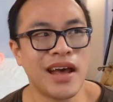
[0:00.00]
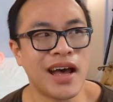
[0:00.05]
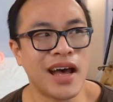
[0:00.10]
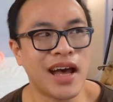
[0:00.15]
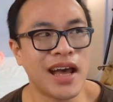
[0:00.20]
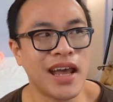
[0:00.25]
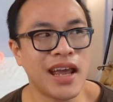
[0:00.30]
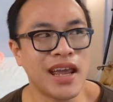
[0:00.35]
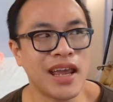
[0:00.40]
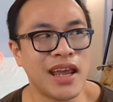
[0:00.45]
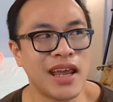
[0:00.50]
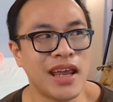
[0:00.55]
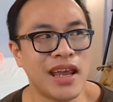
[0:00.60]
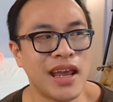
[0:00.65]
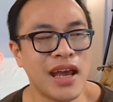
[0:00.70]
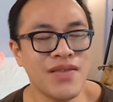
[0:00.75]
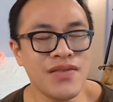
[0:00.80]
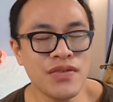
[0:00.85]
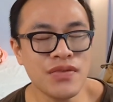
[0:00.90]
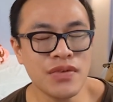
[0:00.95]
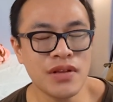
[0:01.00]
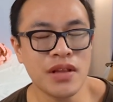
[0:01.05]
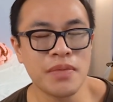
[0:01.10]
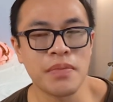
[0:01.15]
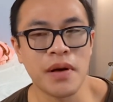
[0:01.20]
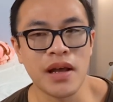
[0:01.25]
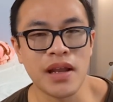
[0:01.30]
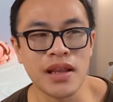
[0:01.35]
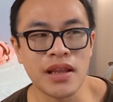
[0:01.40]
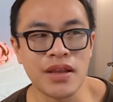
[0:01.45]
I haven't really
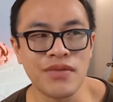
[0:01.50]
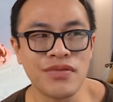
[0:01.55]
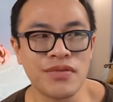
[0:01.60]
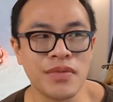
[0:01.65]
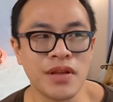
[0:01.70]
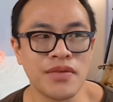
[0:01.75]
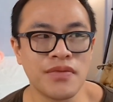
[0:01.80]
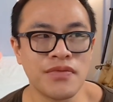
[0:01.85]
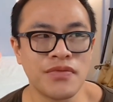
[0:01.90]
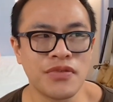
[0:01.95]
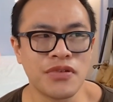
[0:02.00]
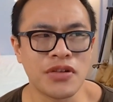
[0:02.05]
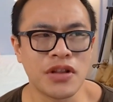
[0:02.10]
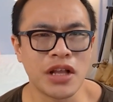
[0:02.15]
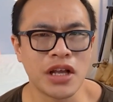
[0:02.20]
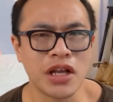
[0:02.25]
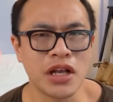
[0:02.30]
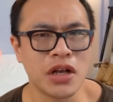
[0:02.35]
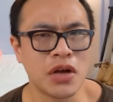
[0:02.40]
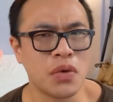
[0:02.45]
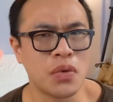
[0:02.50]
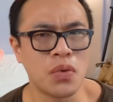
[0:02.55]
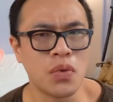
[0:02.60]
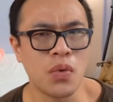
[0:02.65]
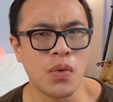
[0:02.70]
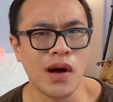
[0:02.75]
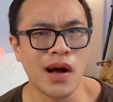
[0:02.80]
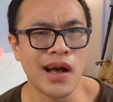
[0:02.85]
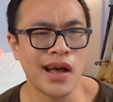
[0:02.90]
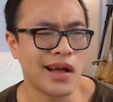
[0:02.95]
bought anything from them for like
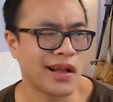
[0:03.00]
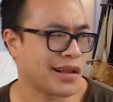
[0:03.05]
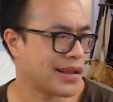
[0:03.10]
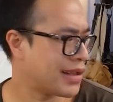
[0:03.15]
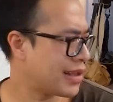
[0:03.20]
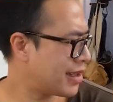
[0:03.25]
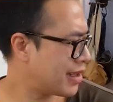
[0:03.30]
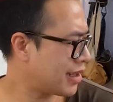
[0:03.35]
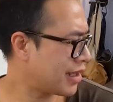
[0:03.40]
a while.